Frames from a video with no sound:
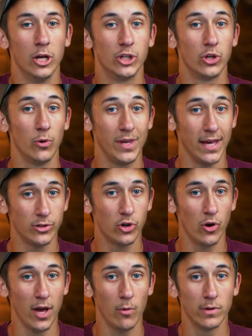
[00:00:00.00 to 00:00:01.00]
So
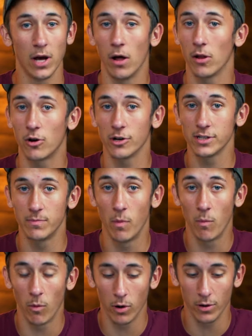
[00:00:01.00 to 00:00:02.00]
yesterday was Holocaust
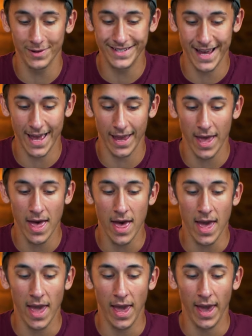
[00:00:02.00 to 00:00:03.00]
Memorial Day,
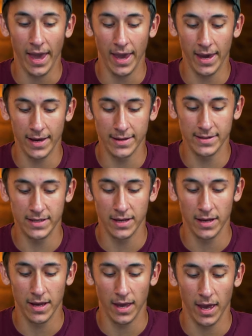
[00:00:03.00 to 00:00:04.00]
and
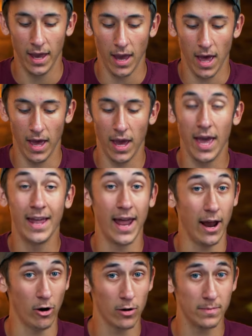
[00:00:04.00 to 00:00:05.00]
an
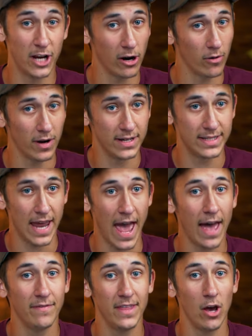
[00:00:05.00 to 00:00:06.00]
Arab terrorist
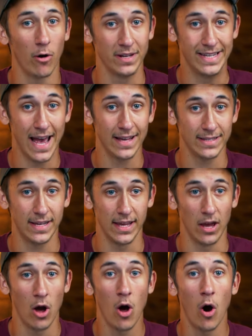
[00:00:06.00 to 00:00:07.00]
had the
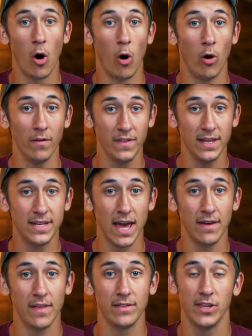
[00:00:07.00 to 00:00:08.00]
audacity on the
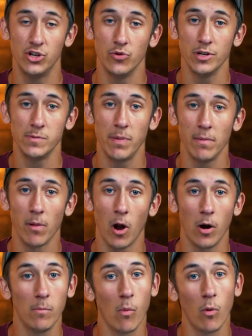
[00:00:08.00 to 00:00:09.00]
day that the Jewish people
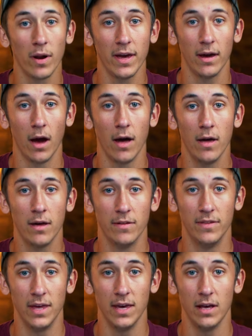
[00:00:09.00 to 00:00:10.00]
are mourning
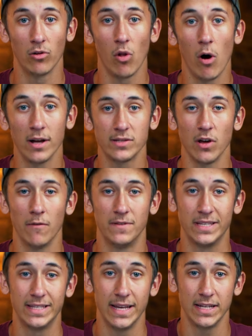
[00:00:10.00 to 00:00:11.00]
the loss of
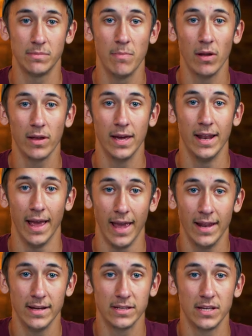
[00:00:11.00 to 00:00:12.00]
6 million
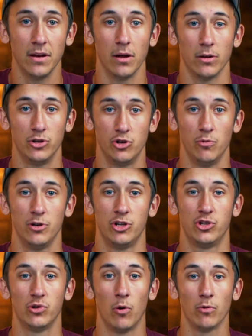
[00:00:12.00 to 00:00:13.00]
innocent
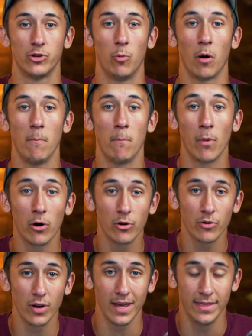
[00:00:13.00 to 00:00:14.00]
Jewish souls who were
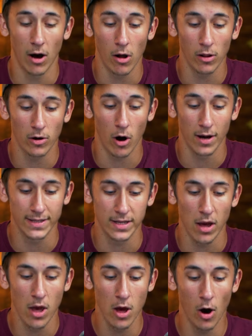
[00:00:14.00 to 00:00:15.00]
murdered in the
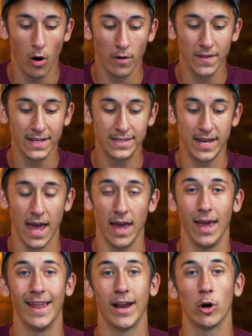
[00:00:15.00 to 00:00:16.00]
Holocaust. On this
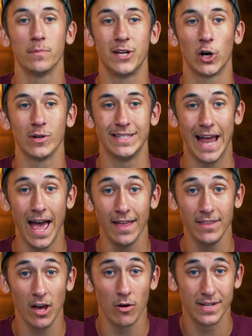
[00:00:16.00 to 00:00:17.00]
day, an Arab terrorist
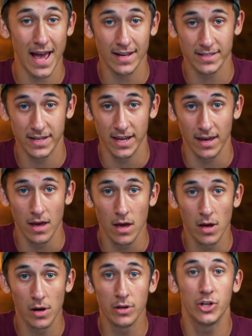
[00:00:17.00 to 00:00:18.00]
had the audacity
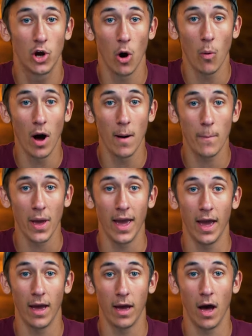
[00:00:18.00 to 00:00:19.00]
to go up
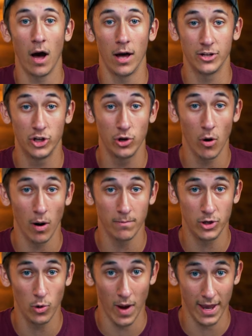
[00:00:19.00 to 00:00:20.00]

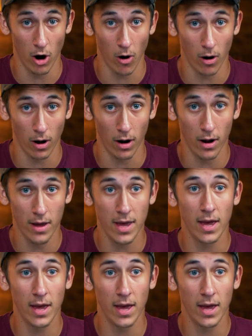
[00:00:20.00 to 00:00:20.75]
to a car